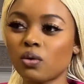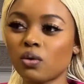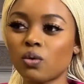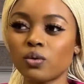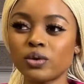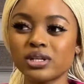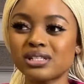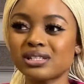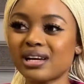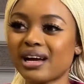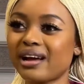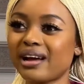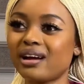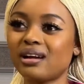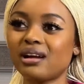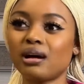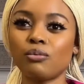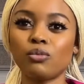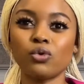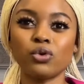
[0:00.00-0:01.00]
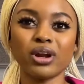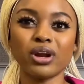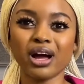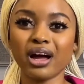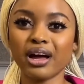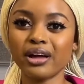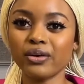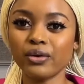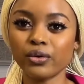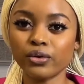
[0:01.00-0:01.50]
always tired. I'm on
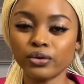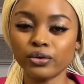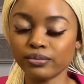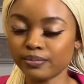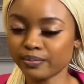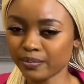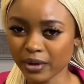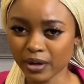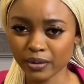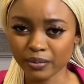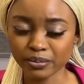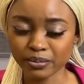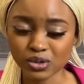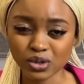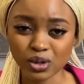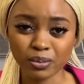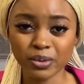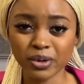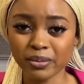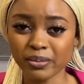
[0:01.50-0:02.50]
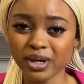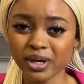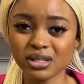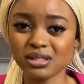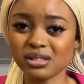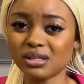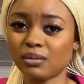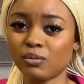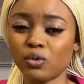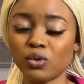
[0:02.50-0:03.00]
iron
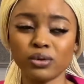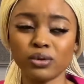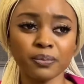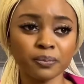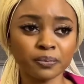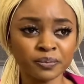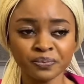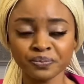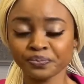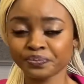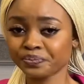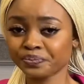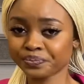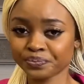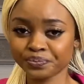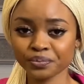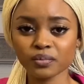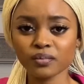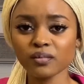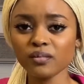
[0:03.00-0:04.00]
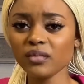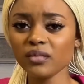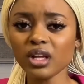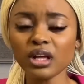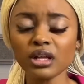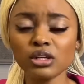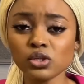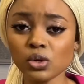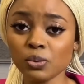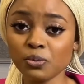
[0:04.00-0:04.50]
supplements, I'm on
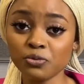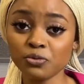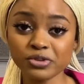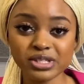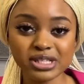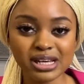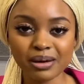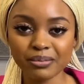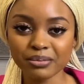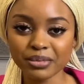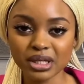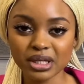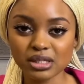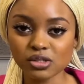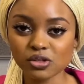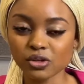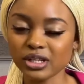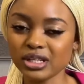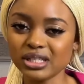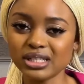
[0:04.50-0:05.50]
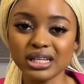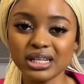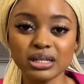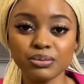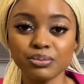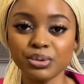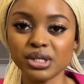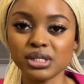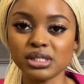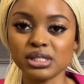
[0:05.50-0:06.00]
some vitamins on a daily
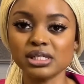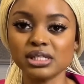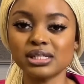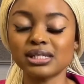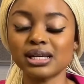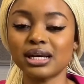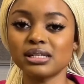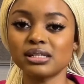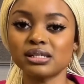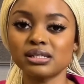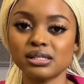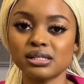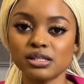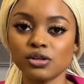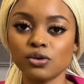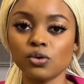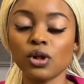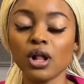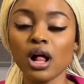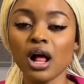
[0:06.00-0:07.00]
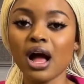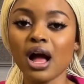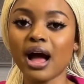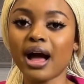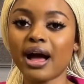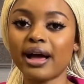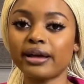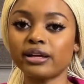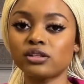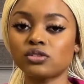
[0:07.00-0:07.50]
basis, and still
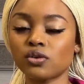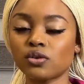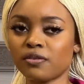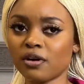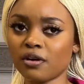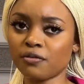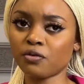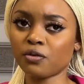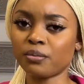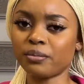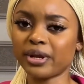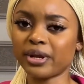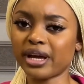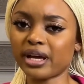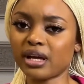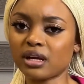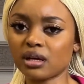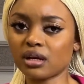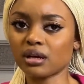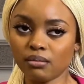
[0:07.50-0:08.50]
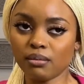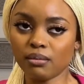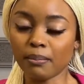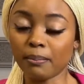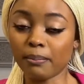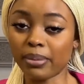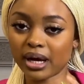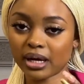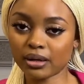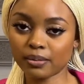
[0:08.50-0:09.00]
I suffer from like
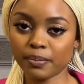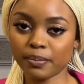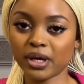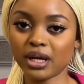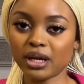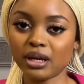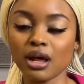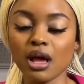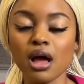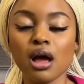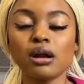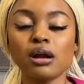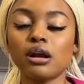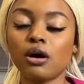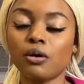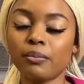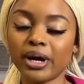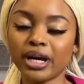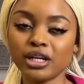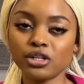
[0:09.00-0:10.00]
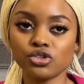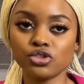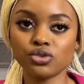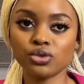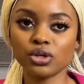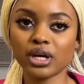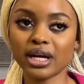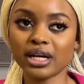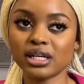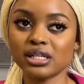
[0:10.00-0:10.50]
back pain. Now mind you
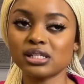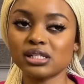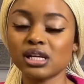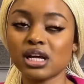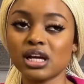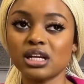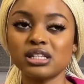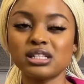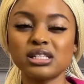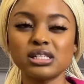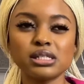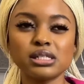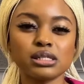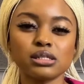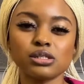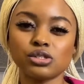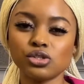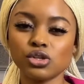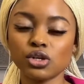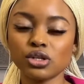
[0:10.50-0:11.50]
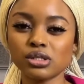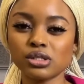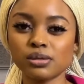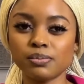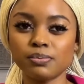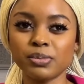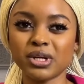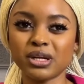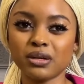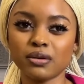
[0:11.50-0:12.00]
guys, this has
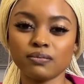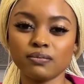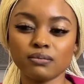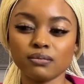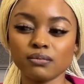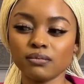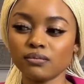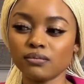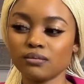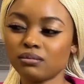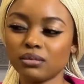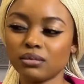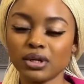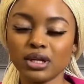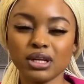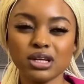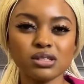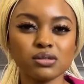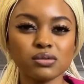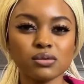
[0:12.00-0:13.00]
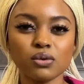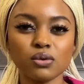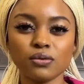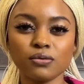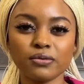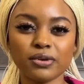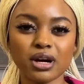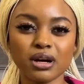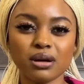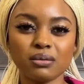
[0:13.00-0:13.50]
just been a little
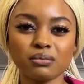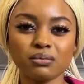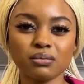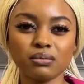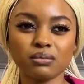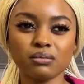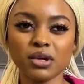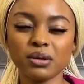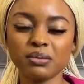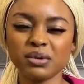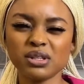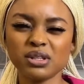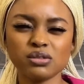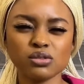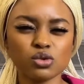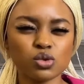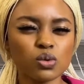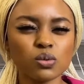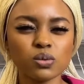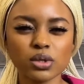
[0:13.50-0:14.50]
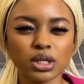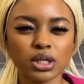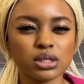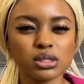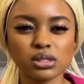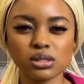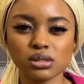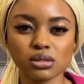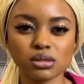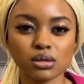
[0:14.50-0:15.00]
over maybe 2
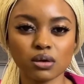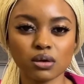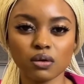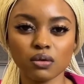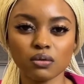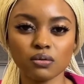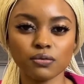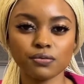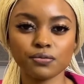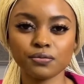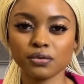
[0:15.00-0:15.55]
weeks of